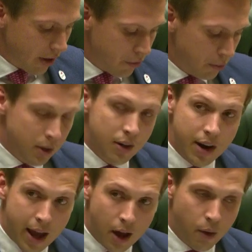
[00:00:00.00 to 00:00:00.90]

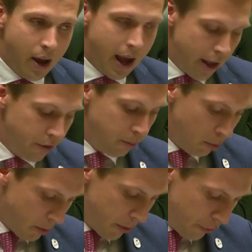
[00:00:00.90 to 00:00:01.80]
government now as
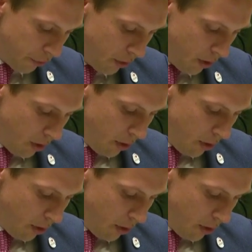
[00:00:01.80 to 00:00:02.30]
promised.